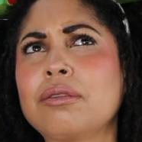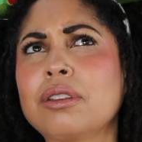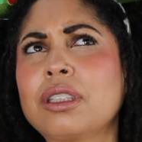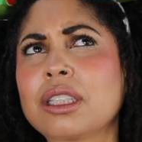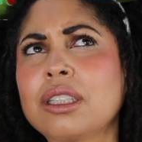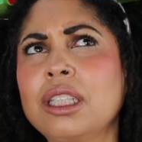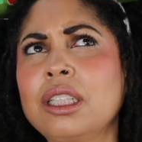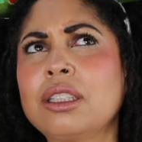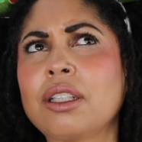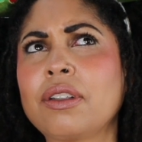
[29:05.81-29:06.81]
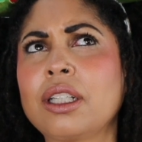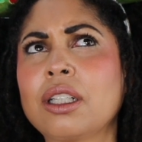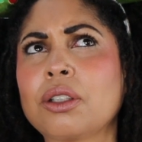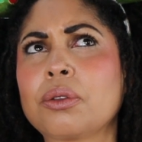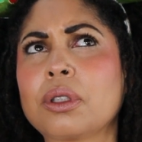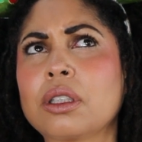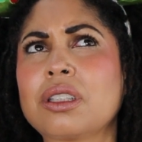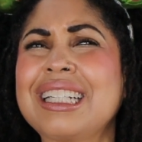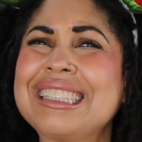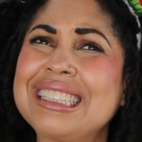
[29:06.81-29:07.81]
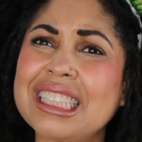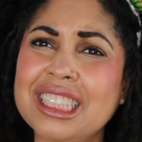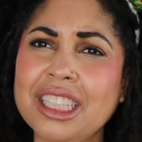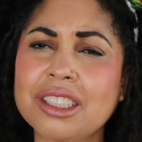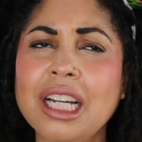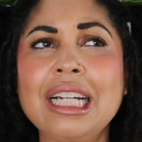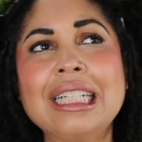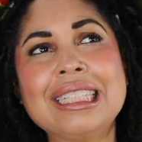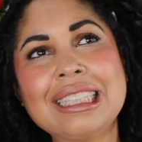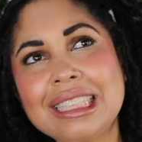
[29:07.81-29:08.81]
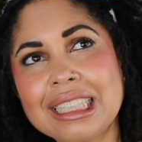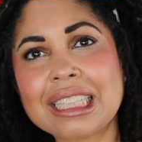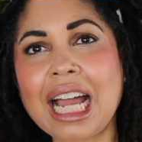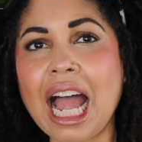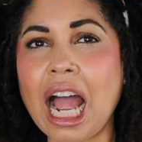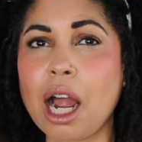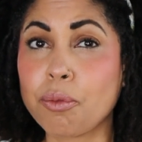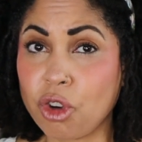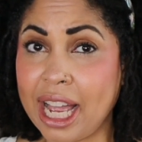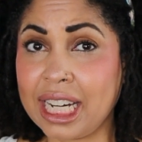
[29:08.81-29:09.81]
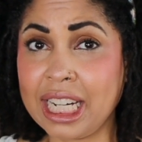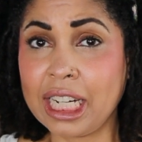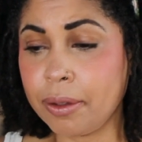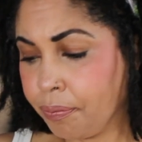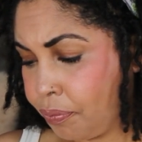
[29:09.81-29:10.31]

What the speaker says: 16, 17, 19, 6 years. I'm ready